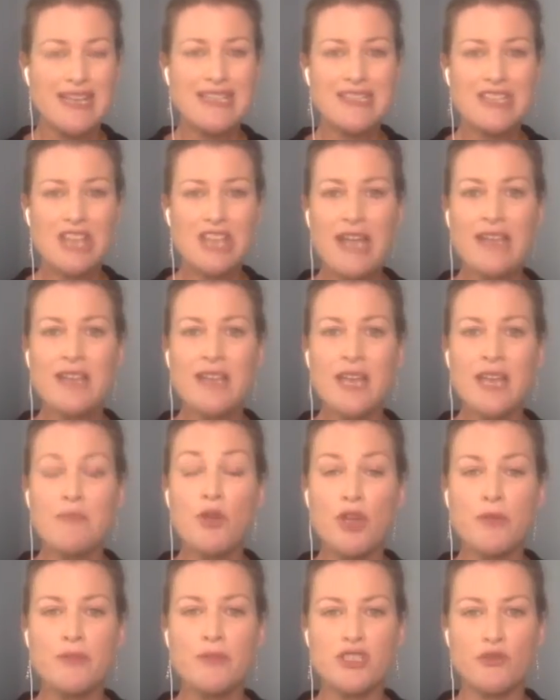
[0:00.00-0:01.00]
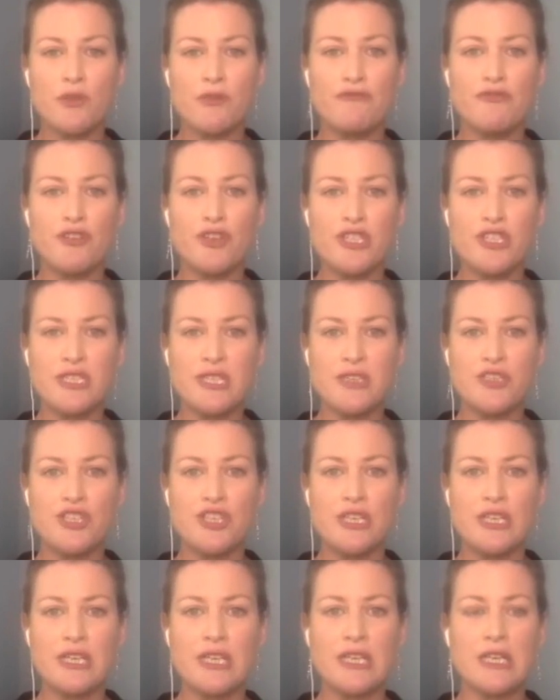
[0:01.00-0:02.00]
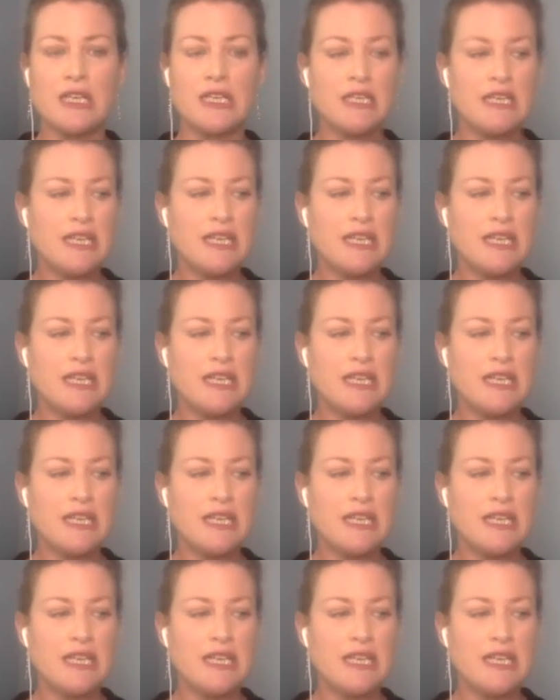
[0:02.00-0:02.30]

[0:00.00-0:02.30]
Take that moment to reverse engineer.